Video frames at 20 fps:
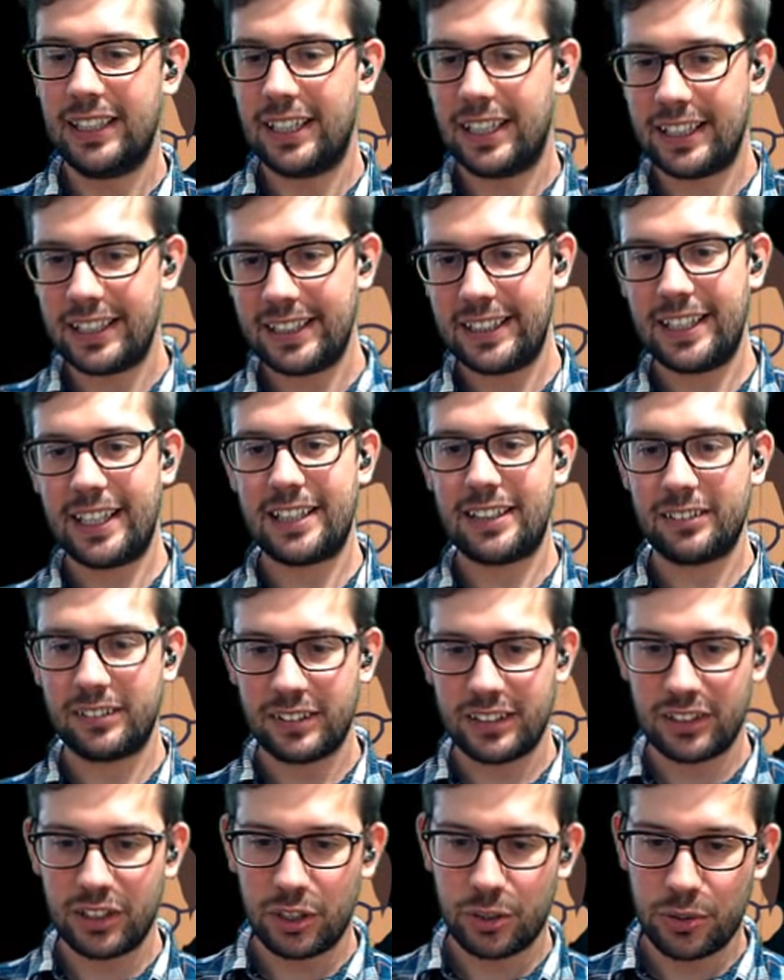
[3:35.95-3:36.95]
And again,
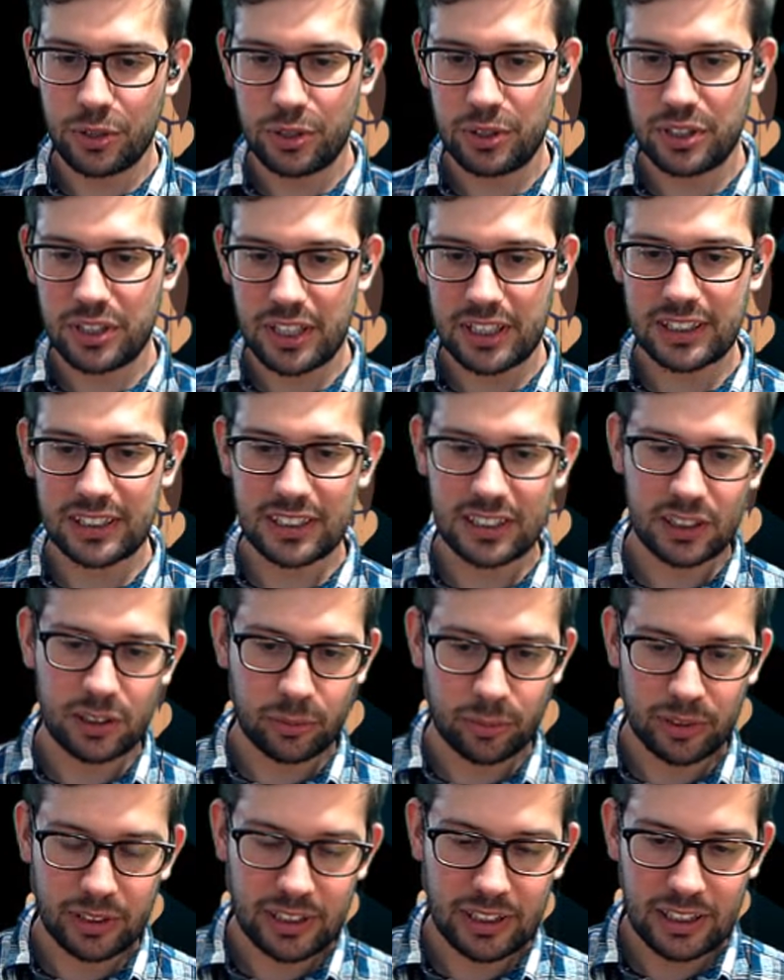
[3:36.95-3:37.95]
no news desk is
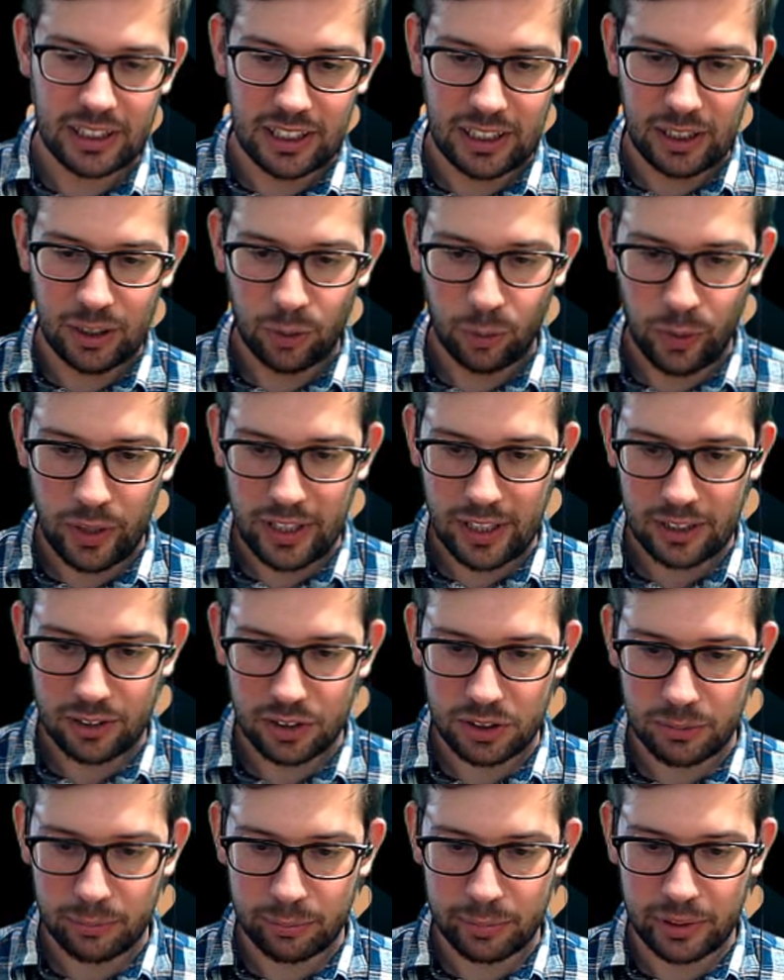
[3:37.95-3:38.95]
complete without
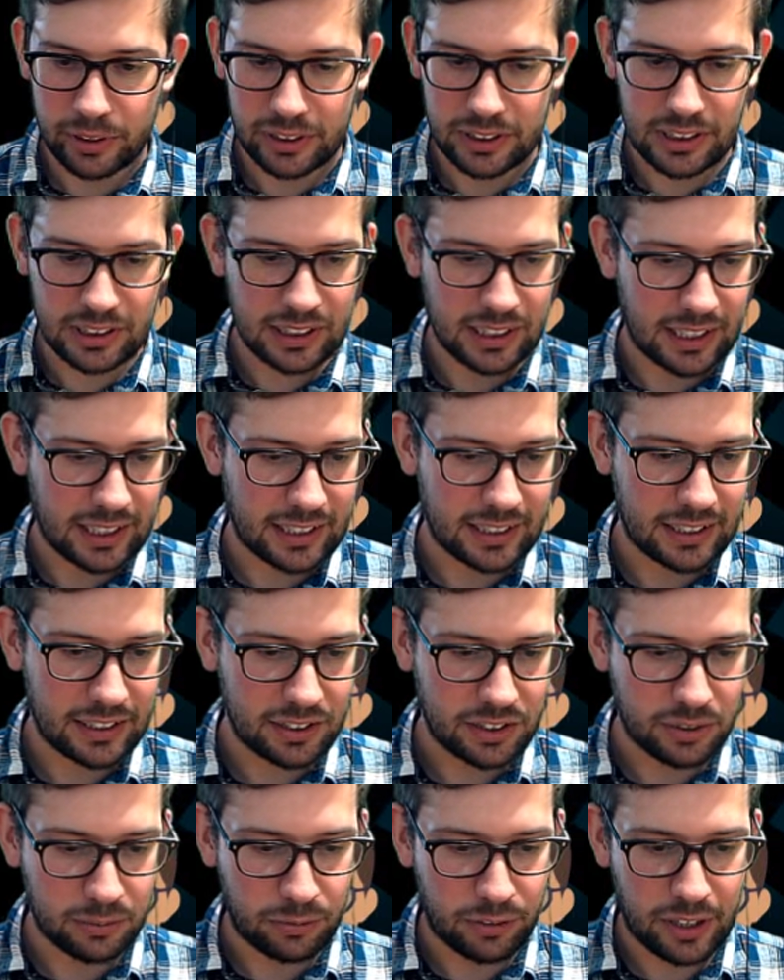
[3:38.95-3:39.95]
some books and
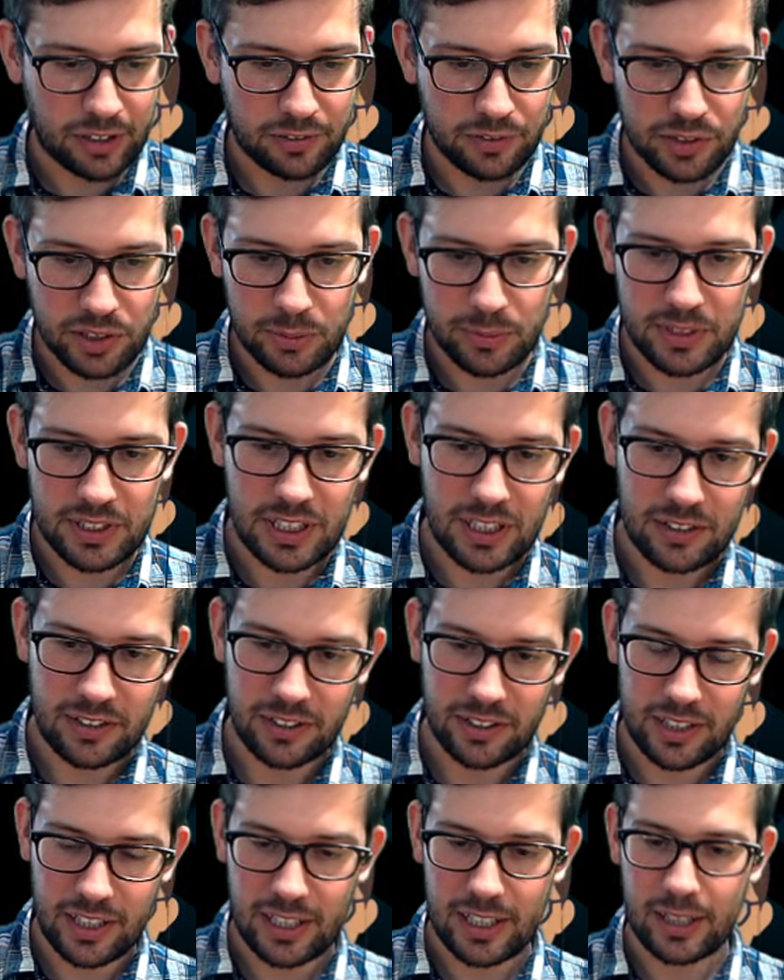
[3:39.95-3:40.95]
some reference
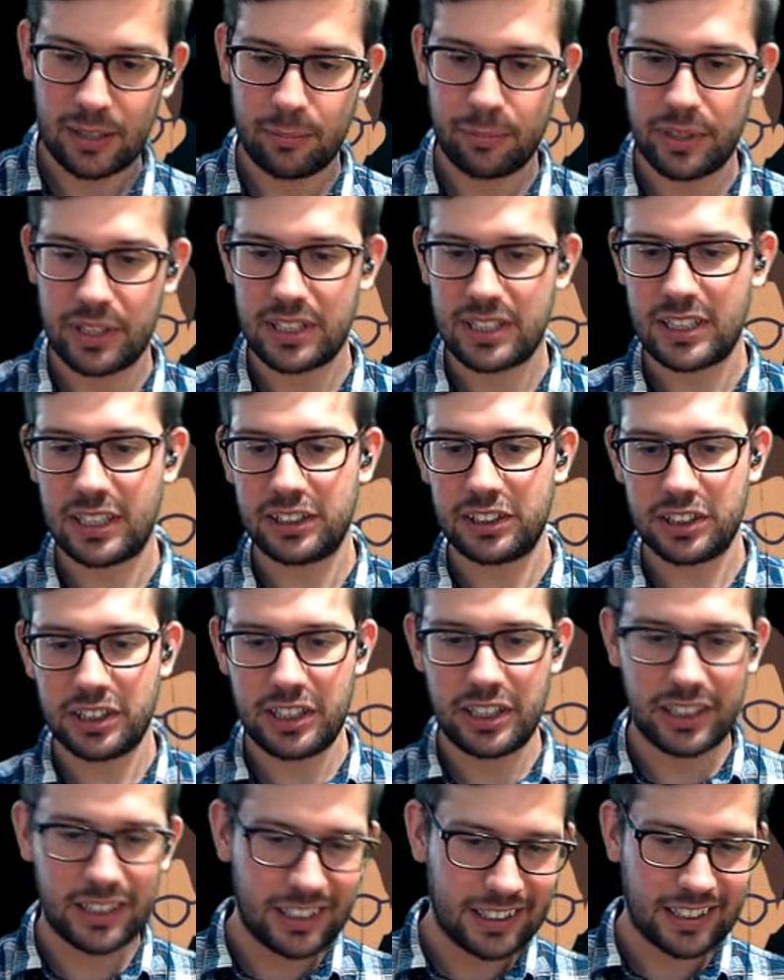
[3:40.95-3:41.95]
material there. But essentially,
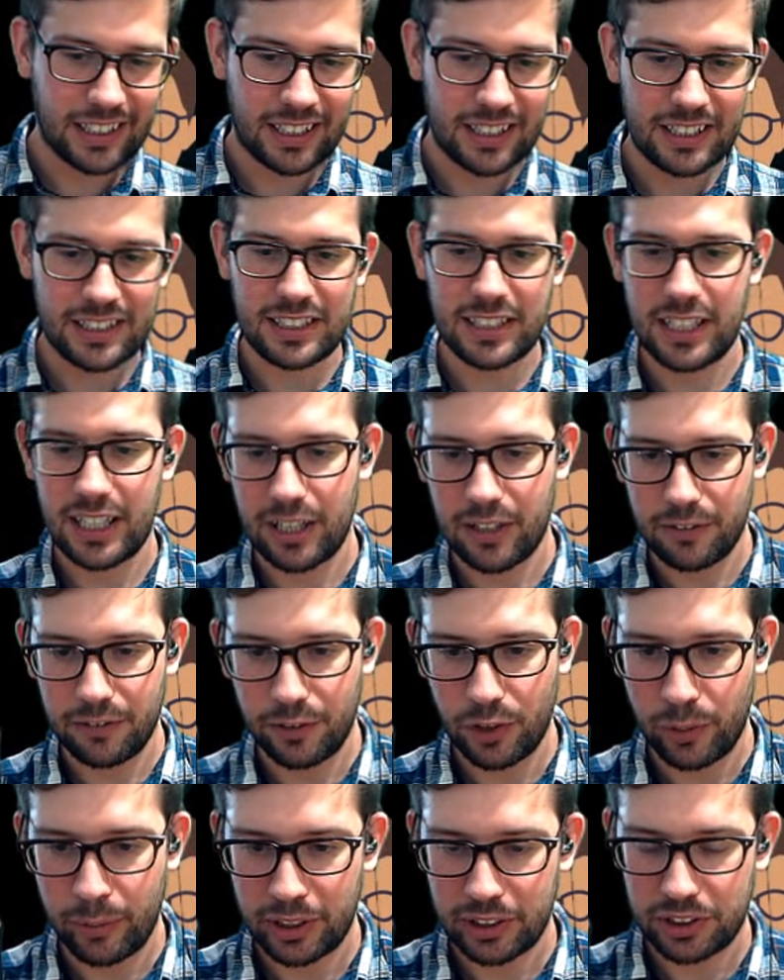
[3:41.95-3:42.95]
you can kind of see how the
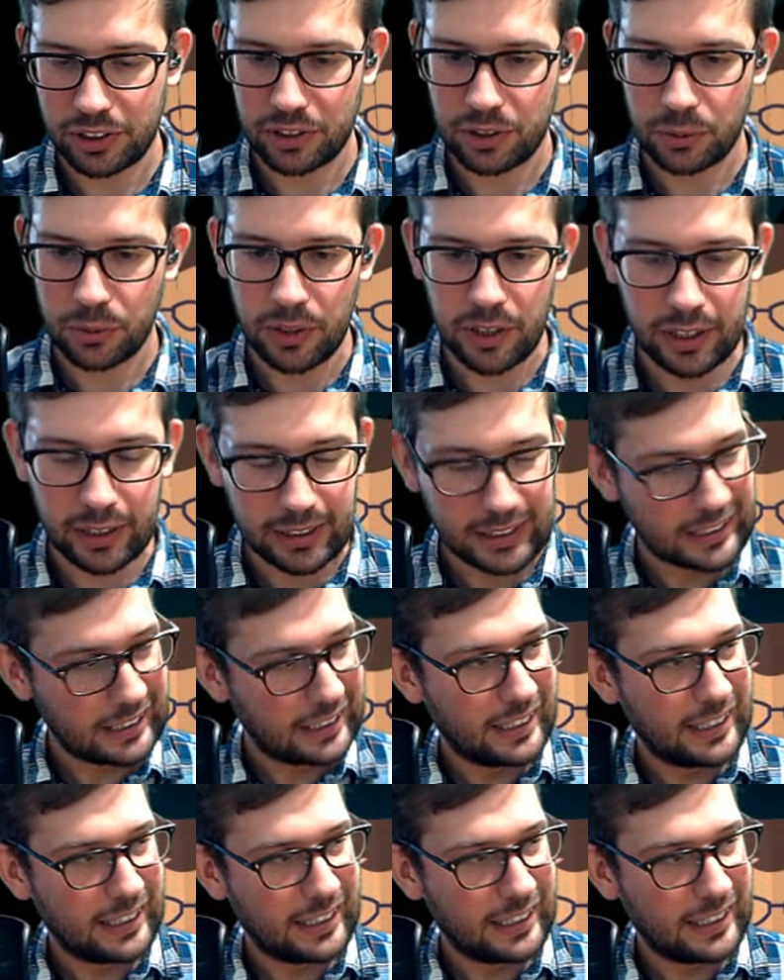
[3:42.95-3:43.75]
format's going to work.